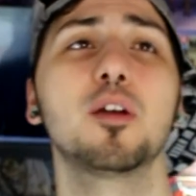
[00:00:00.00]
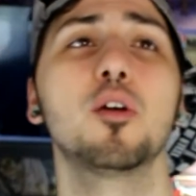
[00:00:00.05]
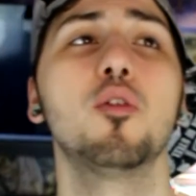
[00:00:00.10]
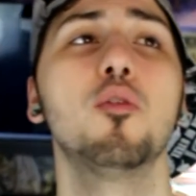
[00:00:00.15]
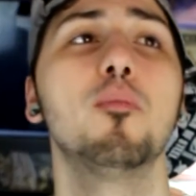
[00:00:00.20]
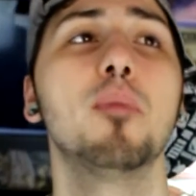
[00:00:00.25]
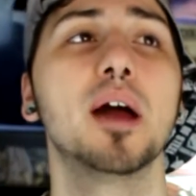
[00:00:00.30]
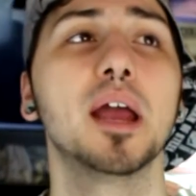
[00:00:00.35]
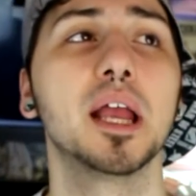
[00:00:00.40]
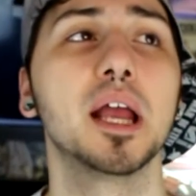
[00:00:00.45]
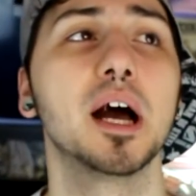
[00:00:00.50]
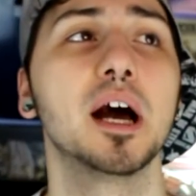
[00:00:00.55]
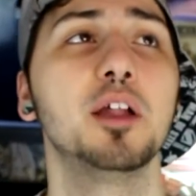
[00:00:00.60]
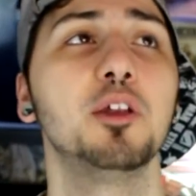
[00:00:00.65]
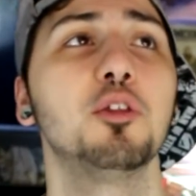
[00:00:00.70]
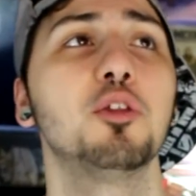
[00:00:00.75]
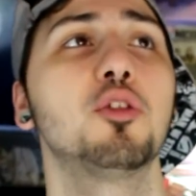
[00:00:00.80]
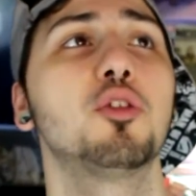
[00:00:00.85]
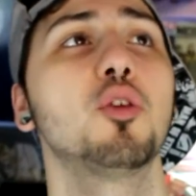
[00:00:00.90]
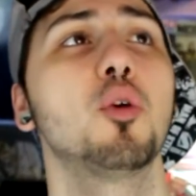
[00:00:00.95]
oh my god,
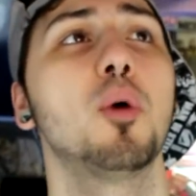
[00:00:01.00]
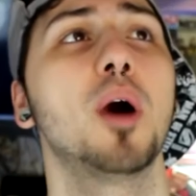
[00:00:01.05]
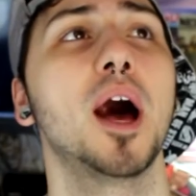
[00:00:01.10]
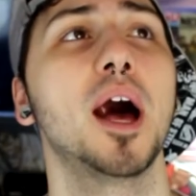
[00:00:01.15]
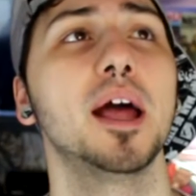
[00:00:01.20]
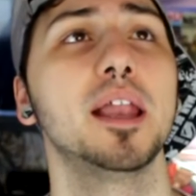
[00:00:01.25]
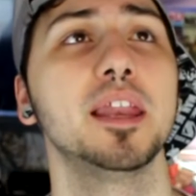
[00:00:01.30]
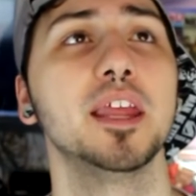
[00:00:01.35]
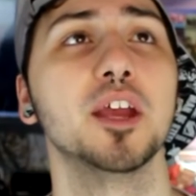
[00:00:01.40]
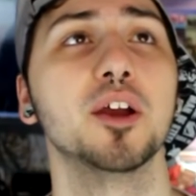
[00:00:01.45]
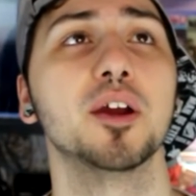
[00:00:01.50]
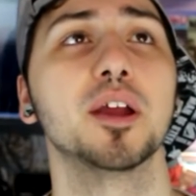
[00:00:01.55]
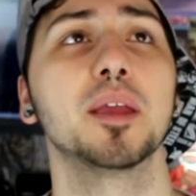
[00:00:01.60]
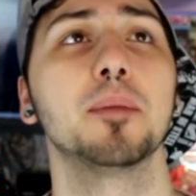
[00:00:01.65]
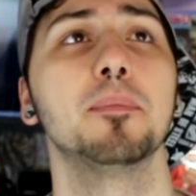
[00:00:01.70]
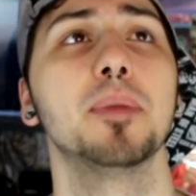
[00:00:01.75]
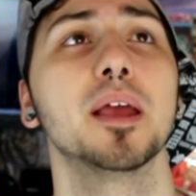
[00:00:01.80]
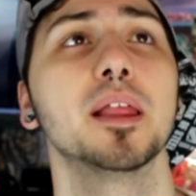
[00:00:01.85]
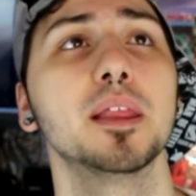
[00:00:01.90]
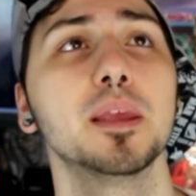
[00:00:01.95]
it's so hot in here, I
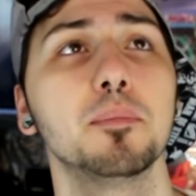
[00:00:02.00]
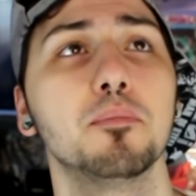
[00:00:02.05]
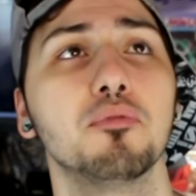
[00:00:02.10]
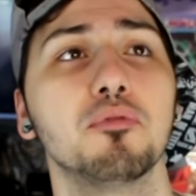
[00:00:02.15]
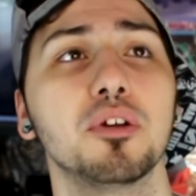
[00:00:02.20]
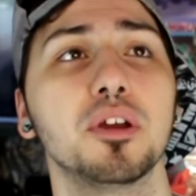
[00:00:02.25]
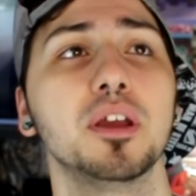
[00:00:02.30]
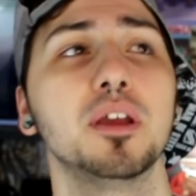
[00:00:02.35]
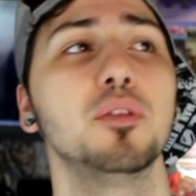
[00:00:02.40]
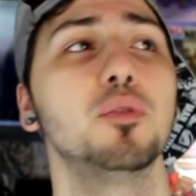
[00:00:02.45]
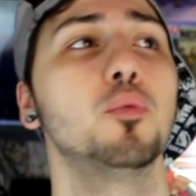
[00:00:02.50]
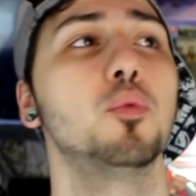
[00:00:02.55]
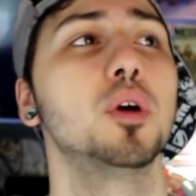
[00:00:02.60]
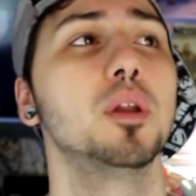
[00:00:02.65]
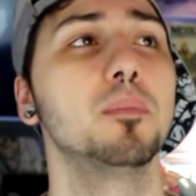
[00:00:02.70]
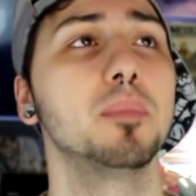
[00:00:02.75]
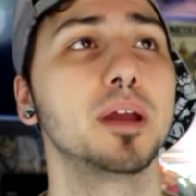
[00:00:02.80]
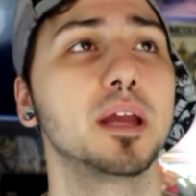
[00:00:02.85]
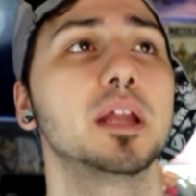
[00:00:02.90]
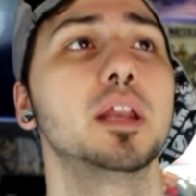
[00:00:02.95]
can barely breathe, what
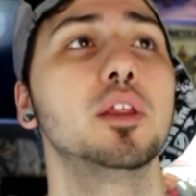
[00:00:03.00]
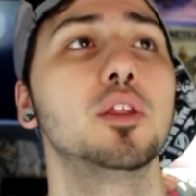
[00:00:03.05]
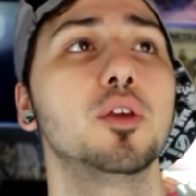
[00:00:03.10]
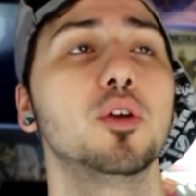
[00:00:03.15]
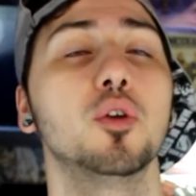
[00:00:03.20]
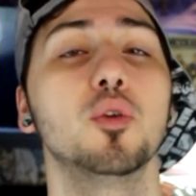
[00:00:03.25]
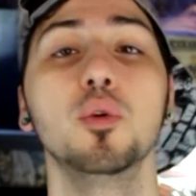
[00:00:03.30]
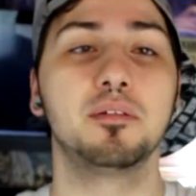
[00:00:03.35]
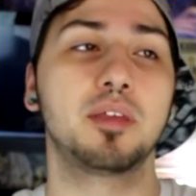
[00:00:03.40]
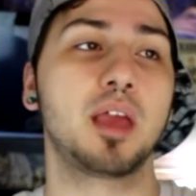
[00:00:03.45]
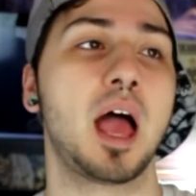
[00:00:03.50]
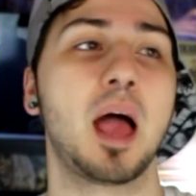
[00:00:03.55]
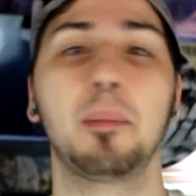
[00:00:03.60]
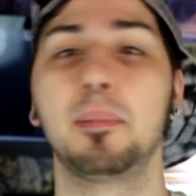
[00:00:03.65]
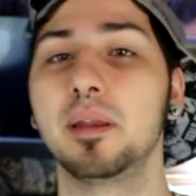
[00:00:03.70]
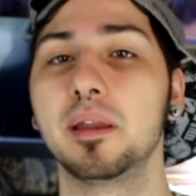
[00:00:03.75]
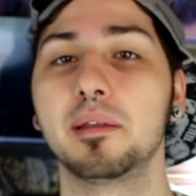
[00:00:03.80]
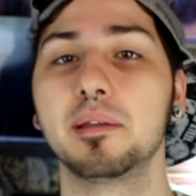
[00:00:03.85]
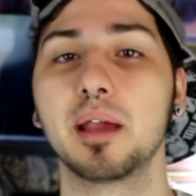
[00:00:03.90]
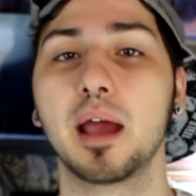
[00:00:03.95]
am I gonna do? Just hop
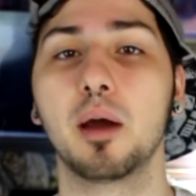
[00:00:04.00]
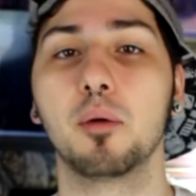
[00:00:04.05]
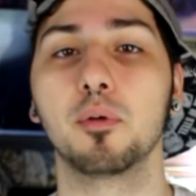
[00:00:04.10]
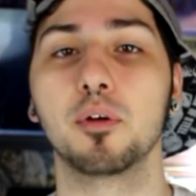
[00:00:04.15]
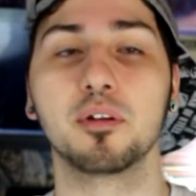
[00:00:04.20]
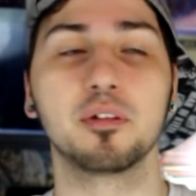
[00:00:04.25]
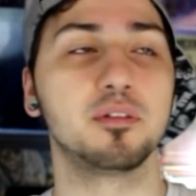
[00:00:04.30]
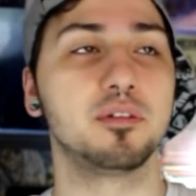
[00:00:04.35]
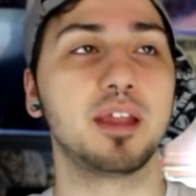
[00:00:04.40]
in the shower.